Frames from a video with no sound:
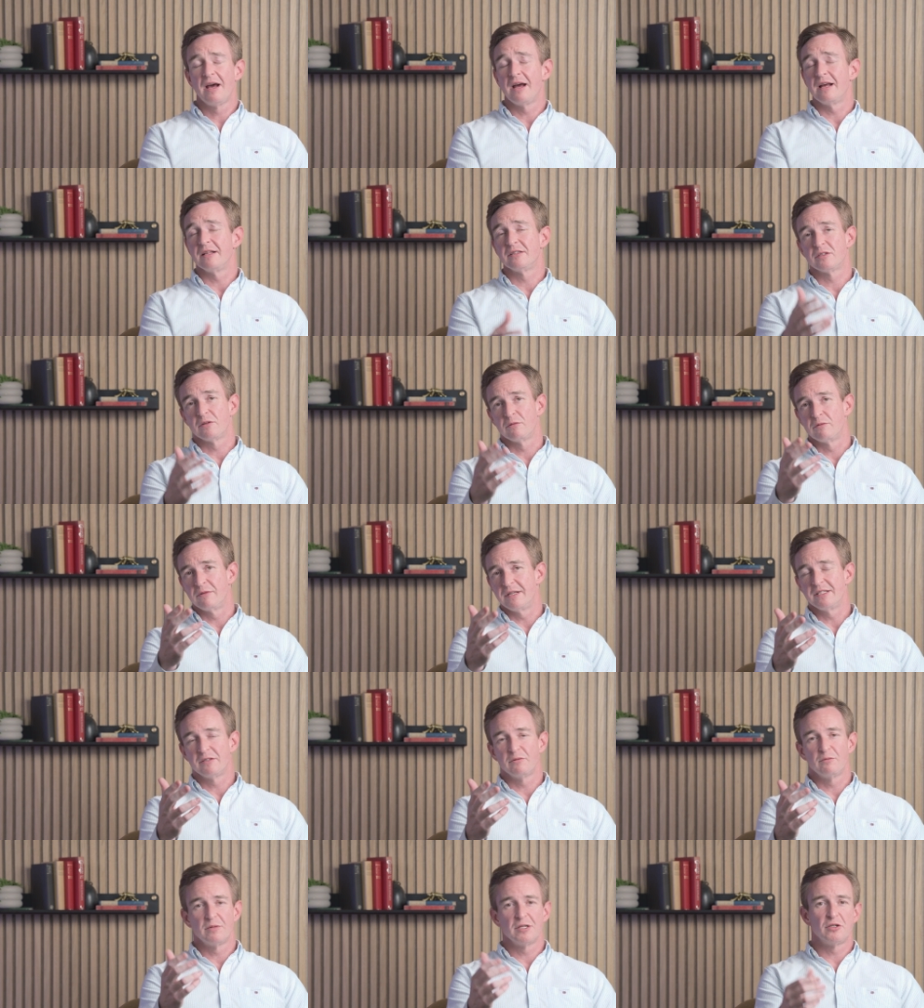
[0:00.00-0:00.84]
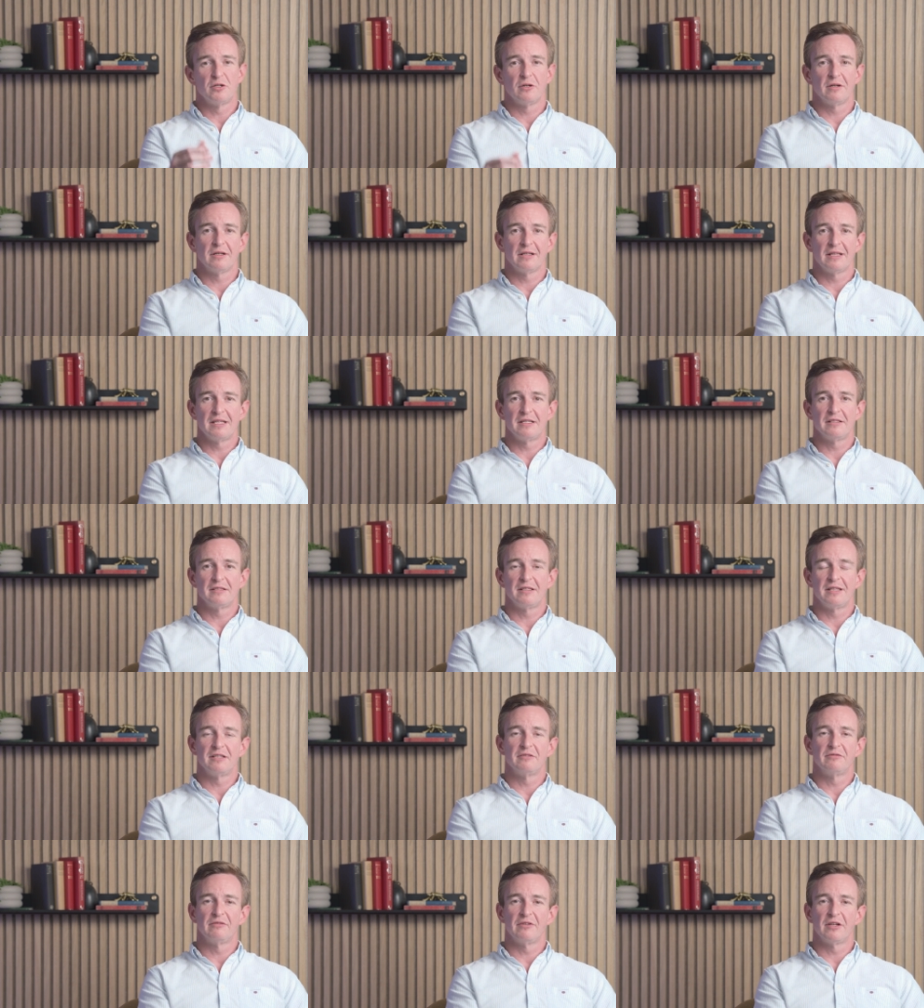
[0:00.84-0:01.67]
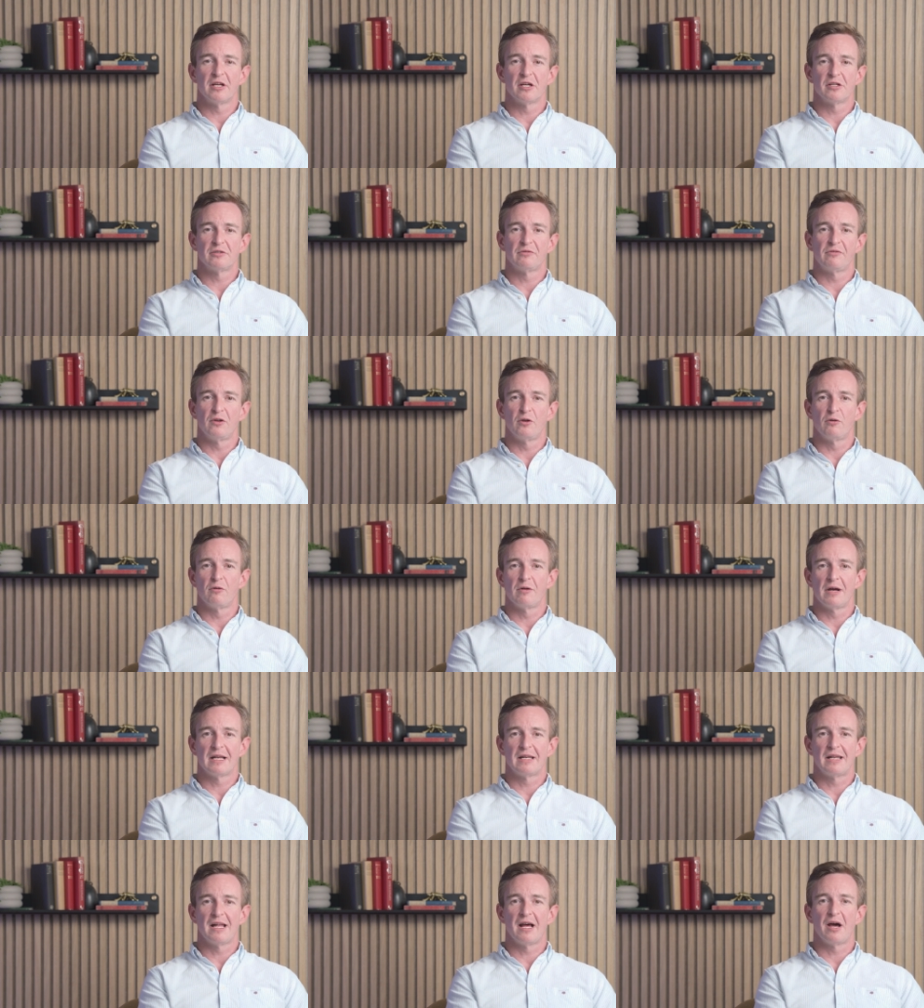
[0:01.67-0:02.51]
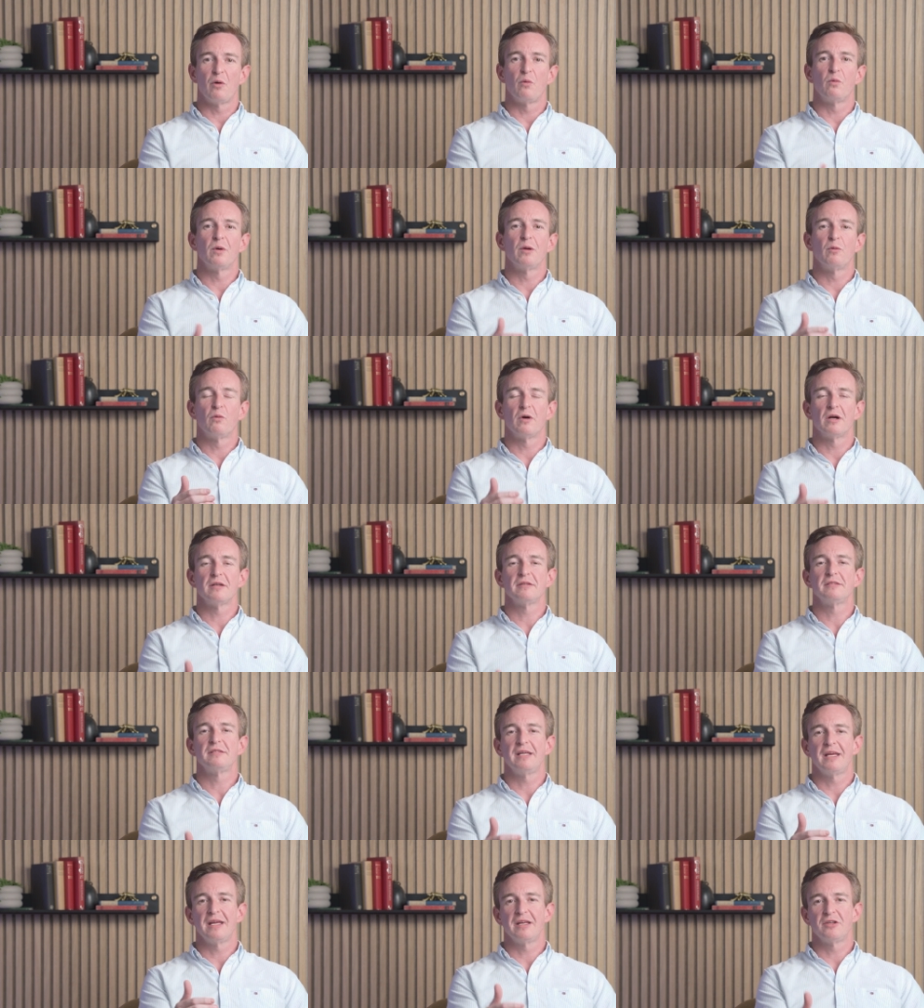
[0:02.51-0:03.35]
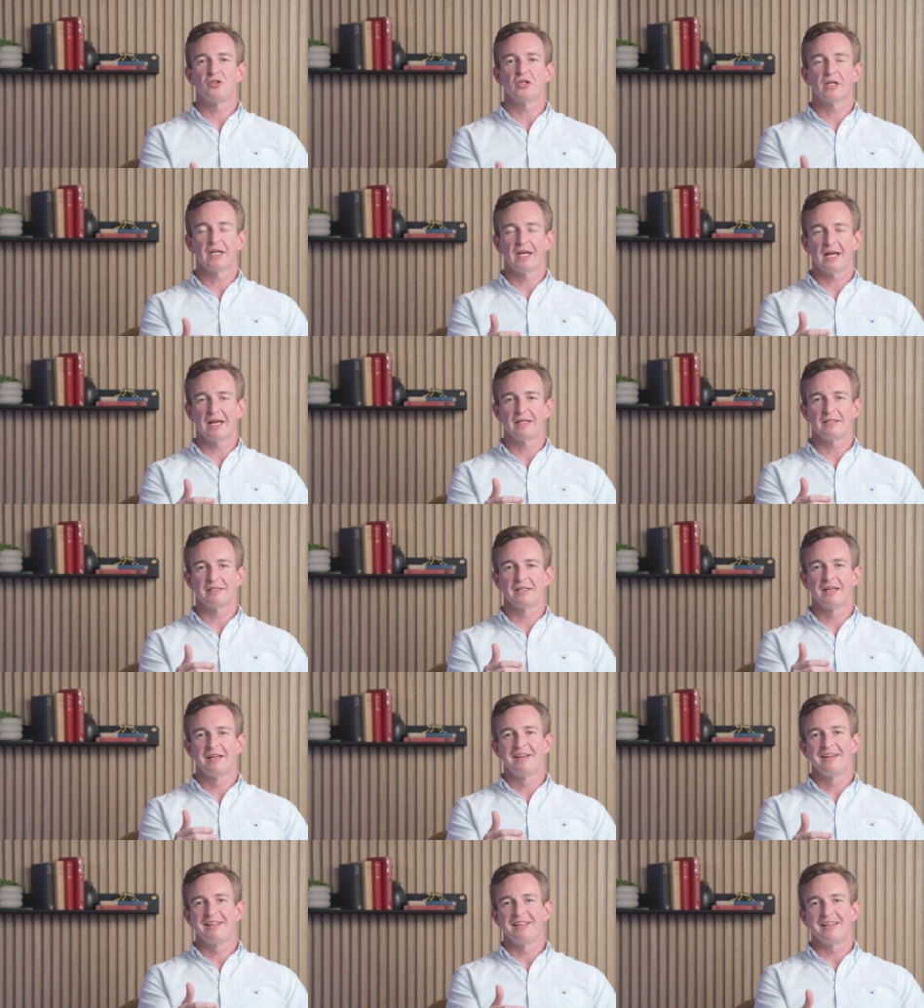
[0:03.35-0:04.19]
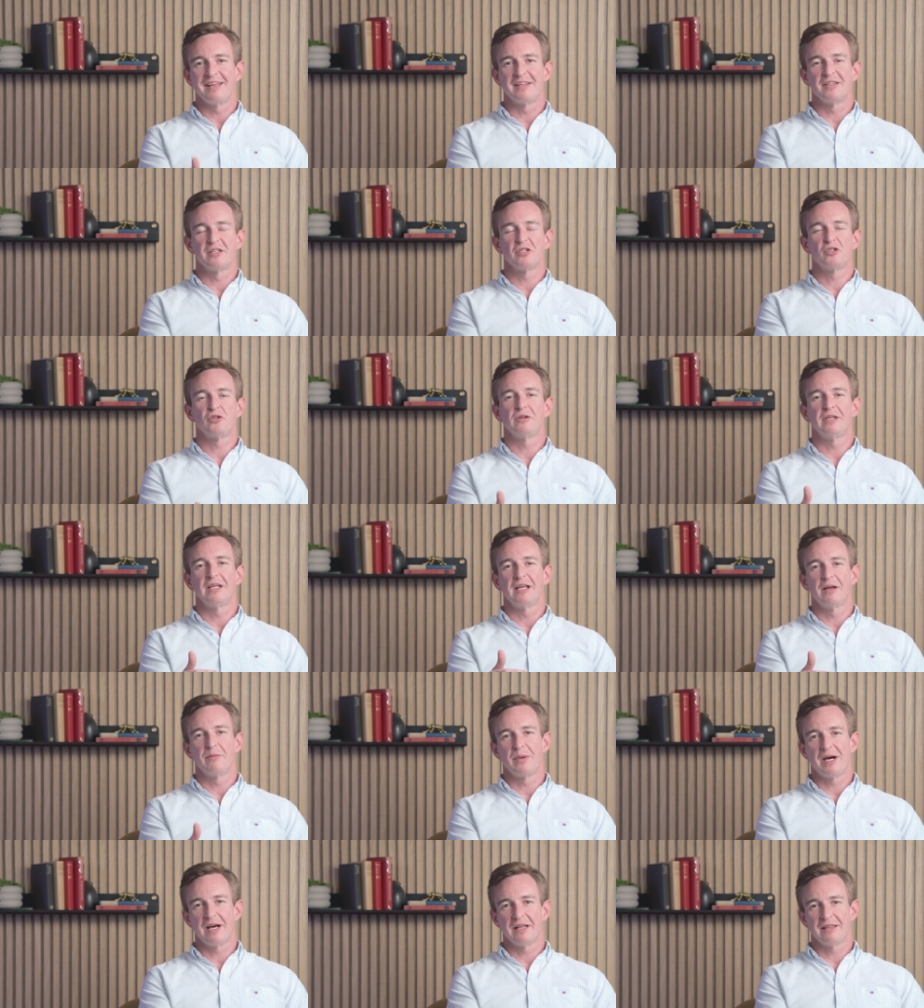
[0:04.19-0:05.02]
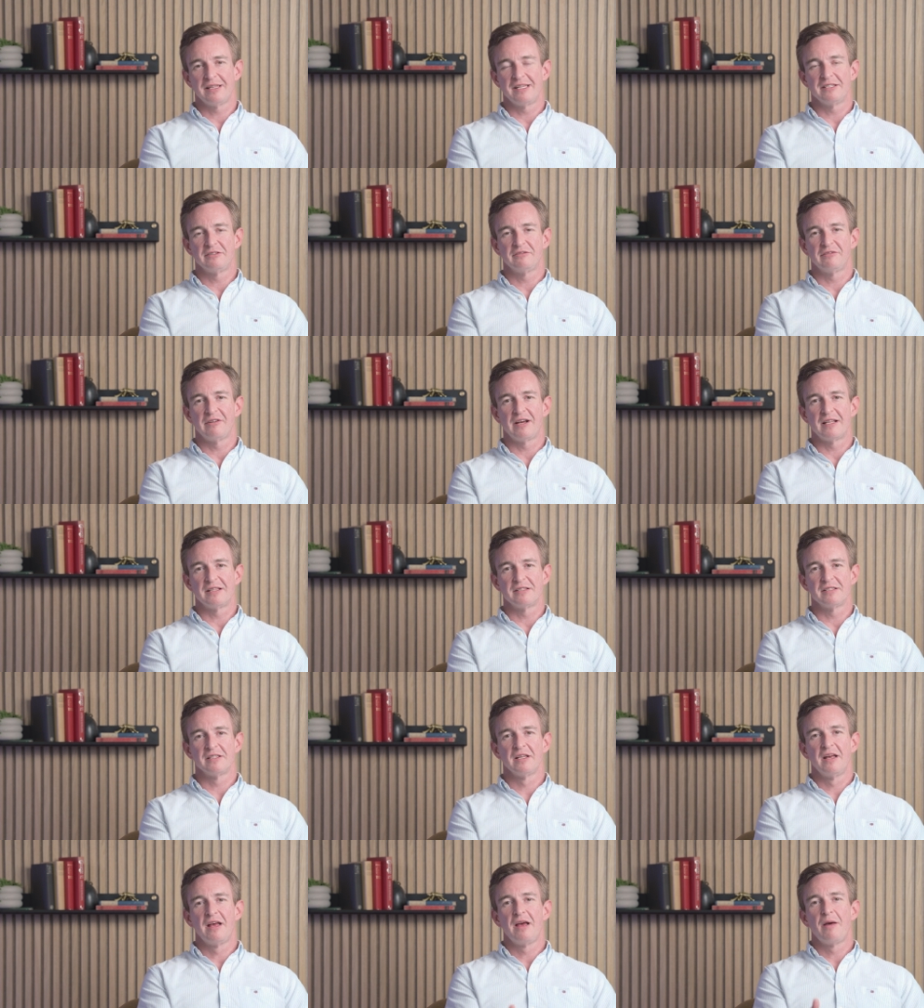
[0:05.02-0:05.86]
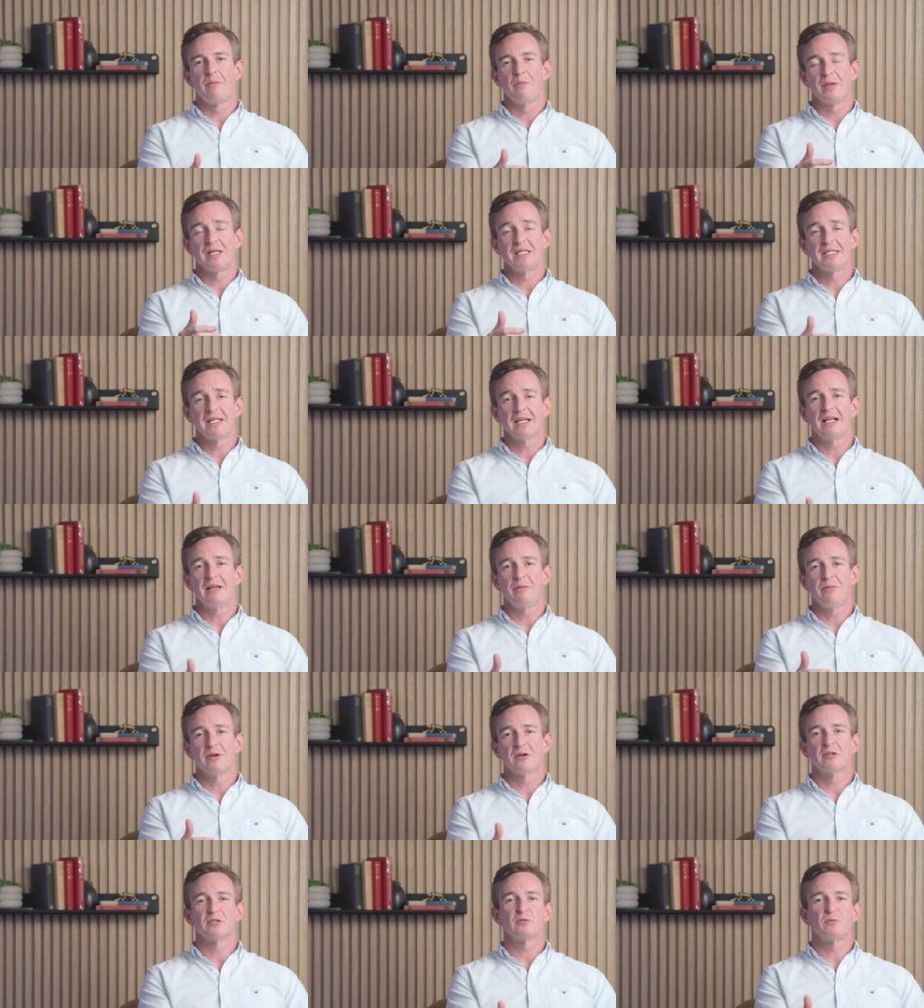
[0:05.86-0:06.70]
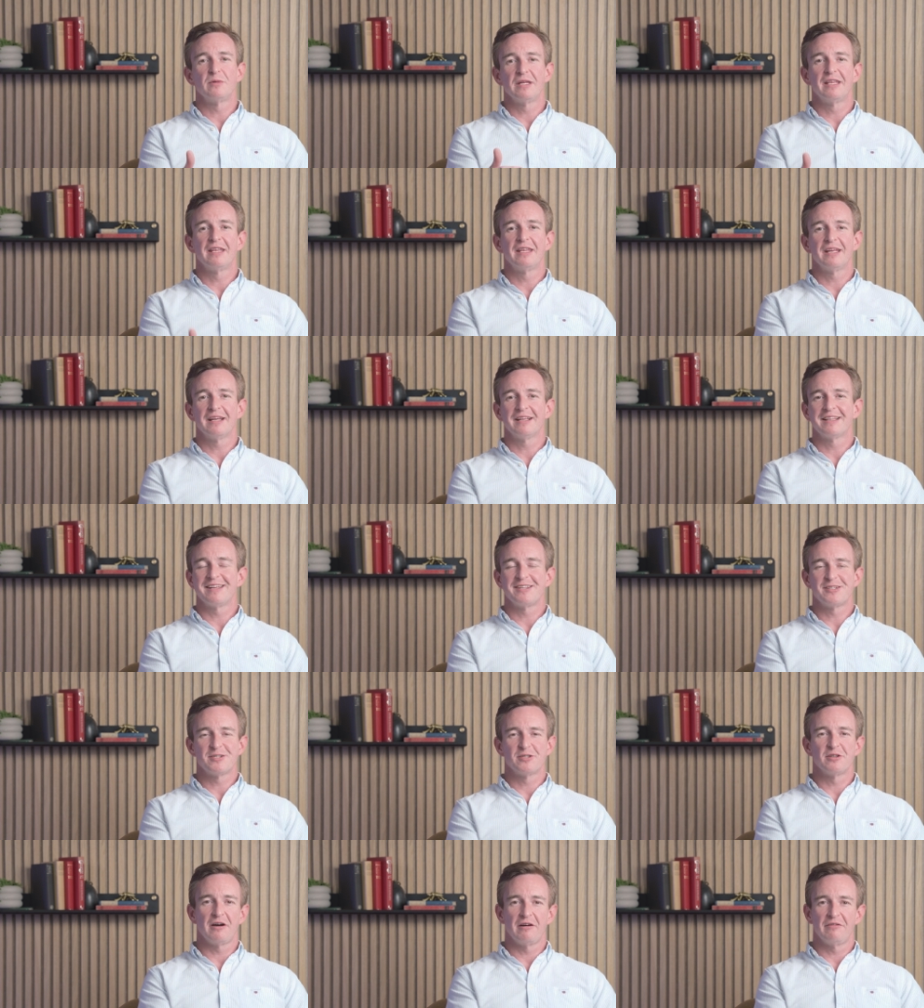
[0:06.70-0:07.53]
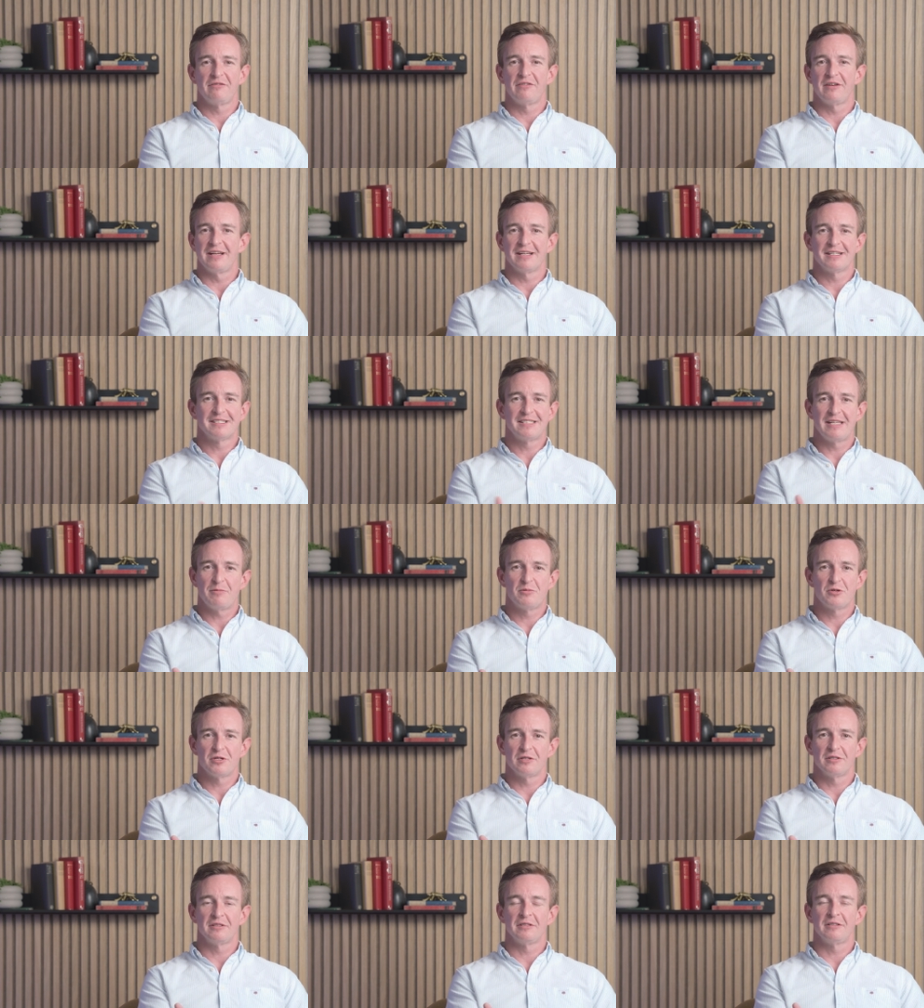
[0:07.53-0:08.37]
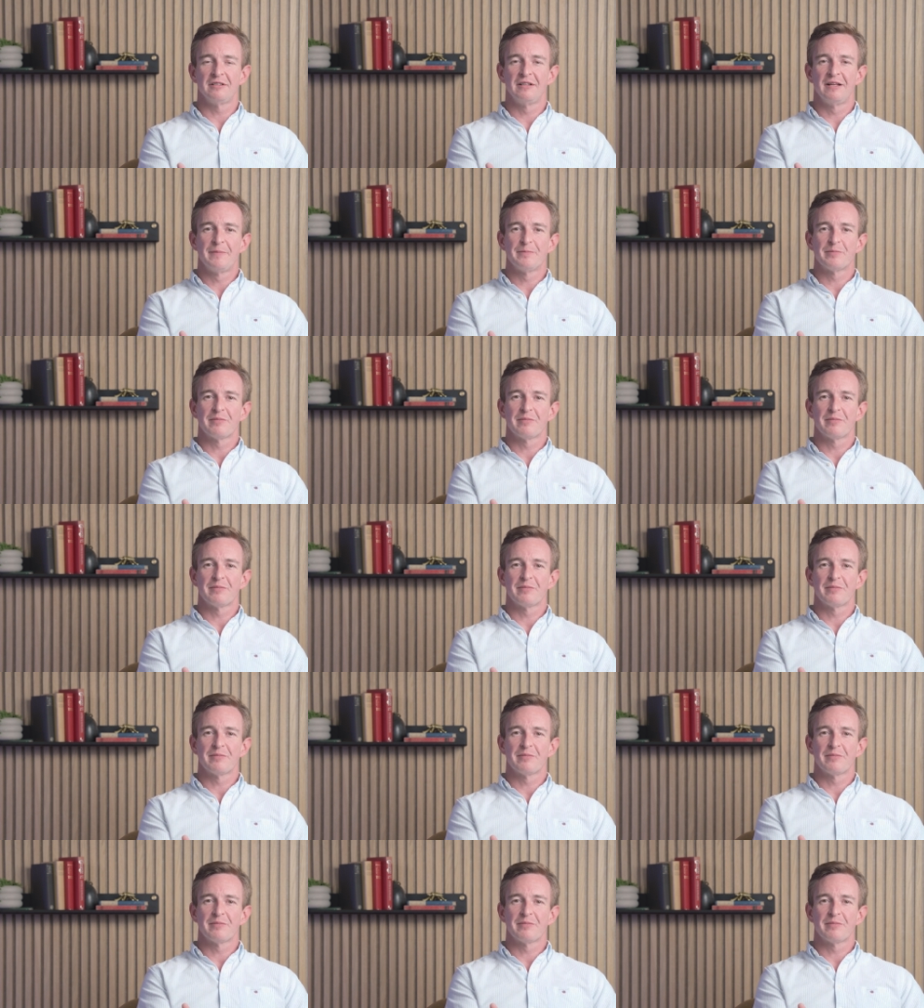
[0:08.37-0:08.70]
It's the reason we're doing these videos for you right now. We want to educate the industry about these funds, particularly because we think they just offer exceptional